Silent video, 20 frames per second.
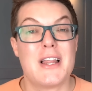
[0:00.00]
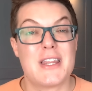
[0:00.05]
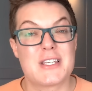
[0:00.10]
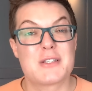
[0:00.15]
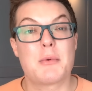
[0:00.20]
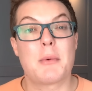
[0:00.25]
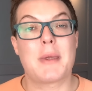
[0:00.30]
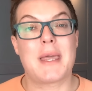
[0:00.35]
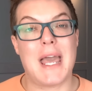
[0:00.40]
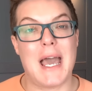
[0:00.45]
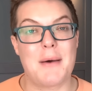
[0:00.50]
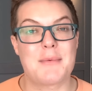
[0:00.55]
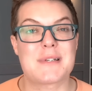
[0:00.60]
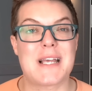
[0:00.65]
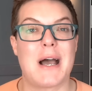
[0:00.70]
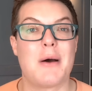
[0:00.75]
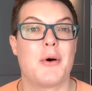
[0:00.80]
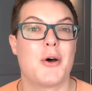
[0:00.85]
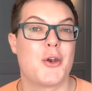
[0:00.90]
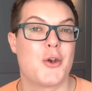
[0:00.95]
this will be
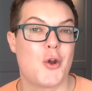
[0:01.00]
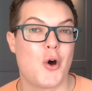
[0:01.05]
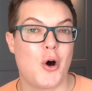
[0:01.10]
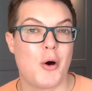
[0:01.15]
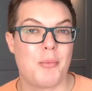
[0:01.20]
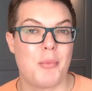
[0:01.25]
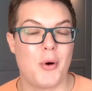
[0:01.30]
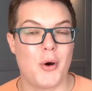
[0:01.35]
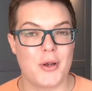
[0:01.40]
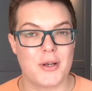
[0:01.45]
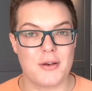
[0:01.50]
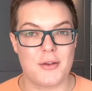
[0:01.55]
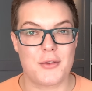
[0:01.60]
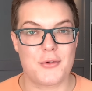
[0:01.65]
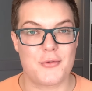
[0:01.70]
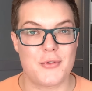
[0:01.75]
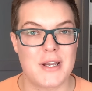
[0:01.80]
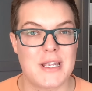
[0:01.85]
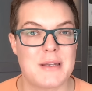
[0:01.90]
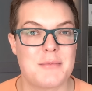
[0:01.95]
capped out at
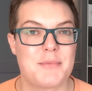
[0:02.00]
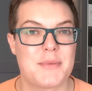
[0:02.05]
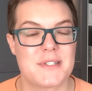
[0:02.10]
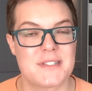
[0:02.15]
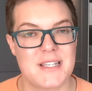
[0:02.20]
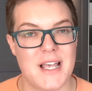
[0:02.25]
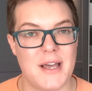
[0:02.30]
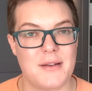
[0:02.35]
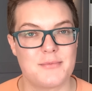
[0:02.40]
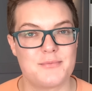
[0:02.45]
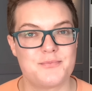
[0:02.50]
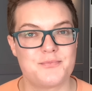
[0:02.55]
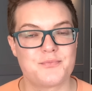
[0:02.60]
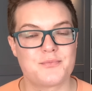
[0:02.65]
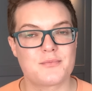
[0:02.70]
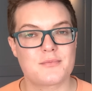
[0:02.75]
0.3%.